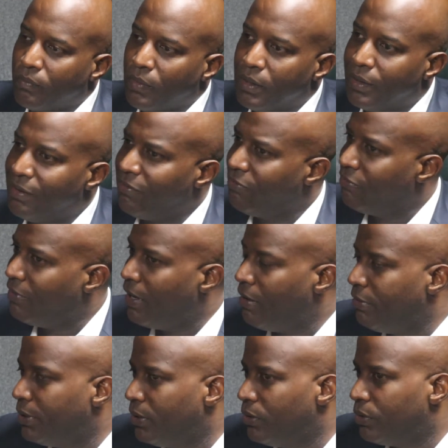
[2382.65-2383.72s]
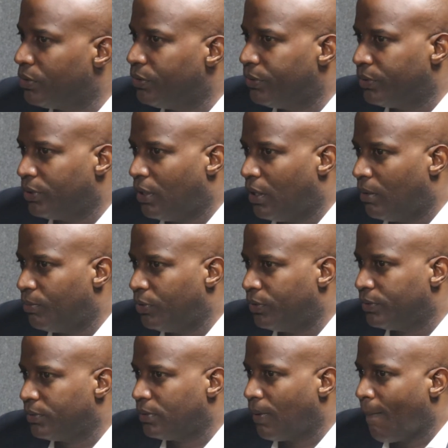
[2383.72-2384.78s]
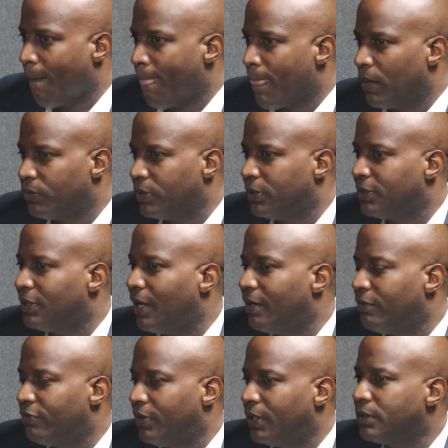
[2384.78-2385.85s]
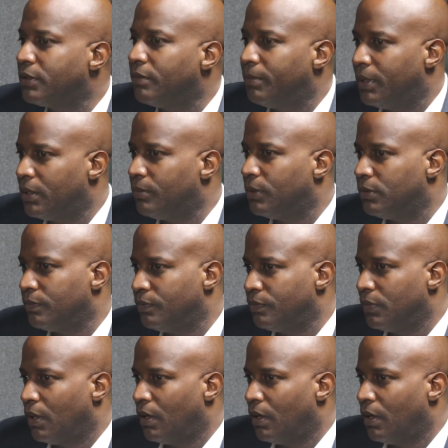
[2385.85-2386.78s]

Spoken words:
They're very low-dose hormones, so the side effects are minimal.